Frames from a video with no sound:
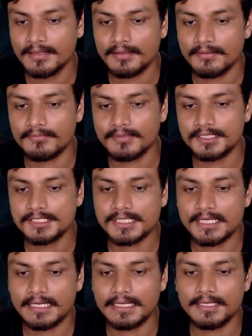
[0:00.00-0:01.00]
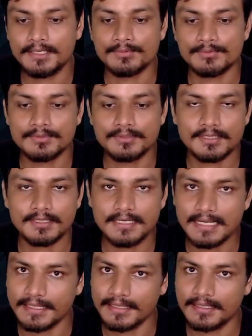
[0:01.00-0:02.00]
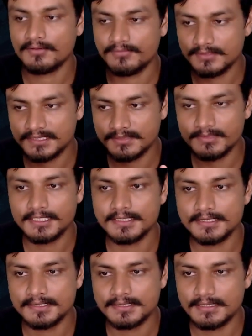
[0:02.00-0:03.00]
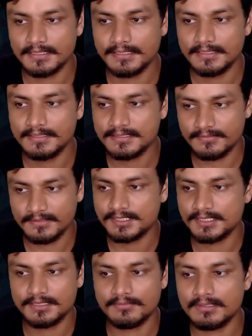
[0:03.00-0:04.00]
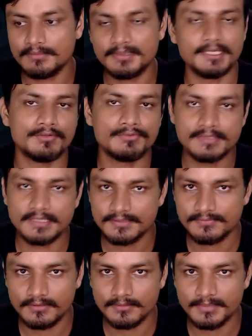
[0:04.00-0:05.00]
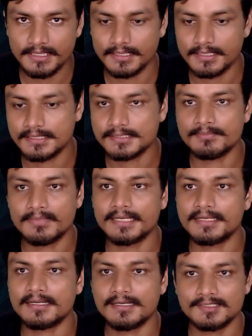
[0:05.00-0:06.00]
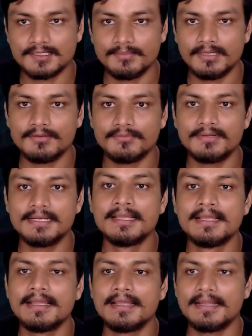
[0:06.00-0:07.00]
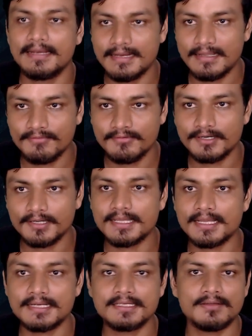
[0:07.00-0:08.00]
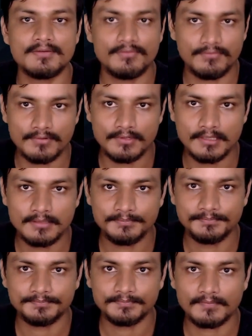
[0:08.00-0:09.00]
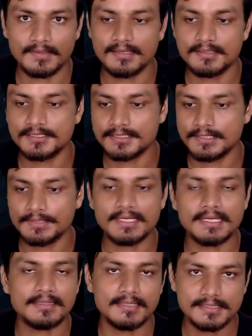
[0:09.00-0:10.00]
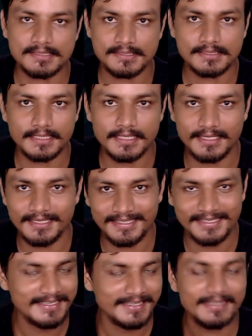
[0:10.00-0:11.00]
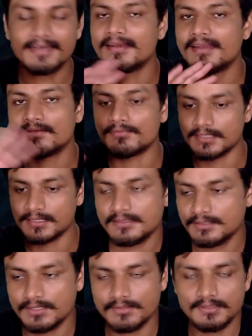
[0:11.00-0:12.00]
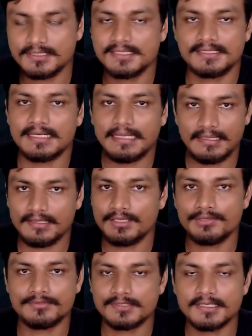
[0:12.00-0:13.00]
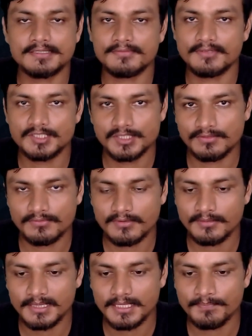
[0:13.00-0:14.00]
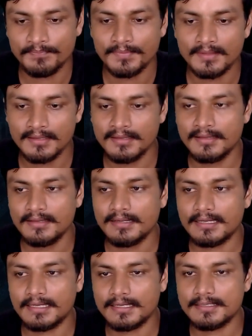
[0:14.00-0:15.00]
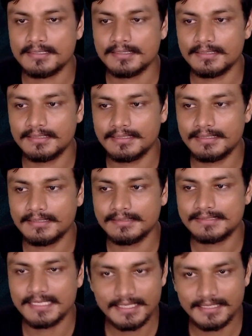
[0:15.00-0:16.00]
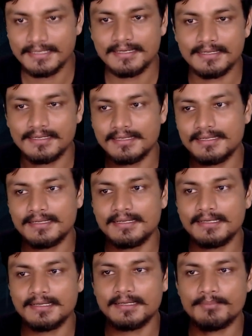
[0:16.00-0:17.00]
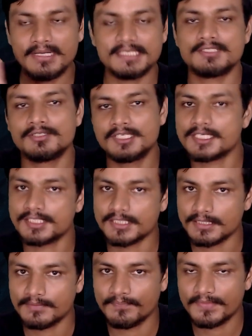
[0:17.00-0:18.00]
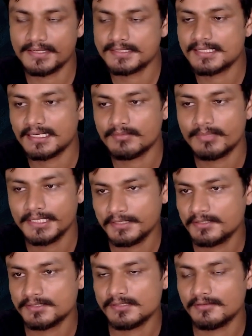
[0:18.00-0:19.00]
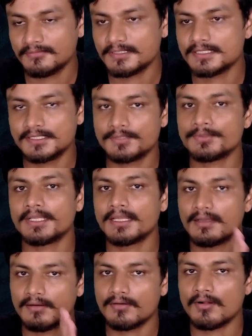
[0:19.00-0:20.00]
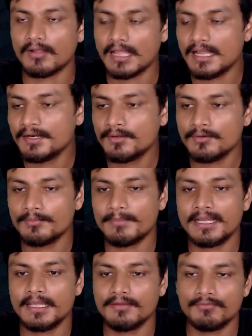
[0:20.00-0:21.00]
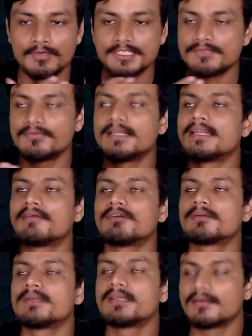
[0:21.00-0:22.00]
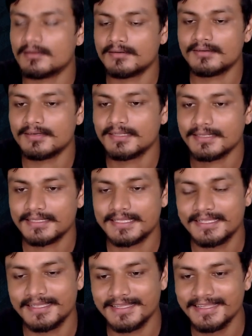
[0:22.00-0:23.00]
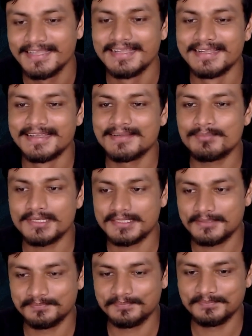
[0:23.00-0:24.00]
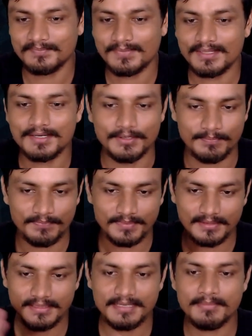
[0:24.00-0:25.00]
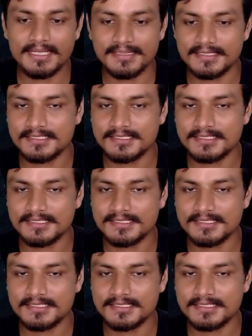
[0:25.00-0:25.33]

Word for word: which I don't like. First, because this feature will be useless for me because my taskbar will never get full okay just look at this okay never so this is like useless feature for me and second, uh, my suggestion is that Microsoft is doing wrong. I know my voice will never be heard, okay, but you know they made this